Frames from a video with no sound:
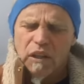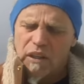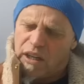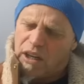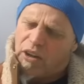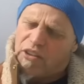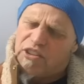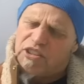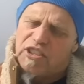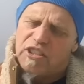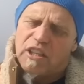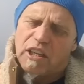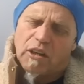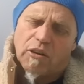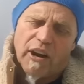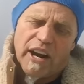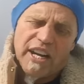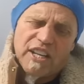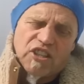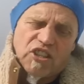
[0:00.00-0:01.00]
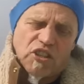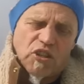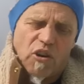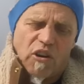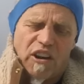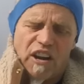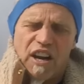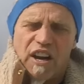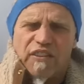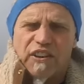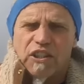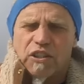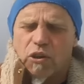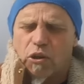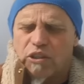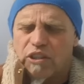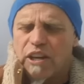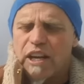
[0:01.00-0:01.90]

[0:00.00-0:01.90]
You know, this is the greatest story ever told.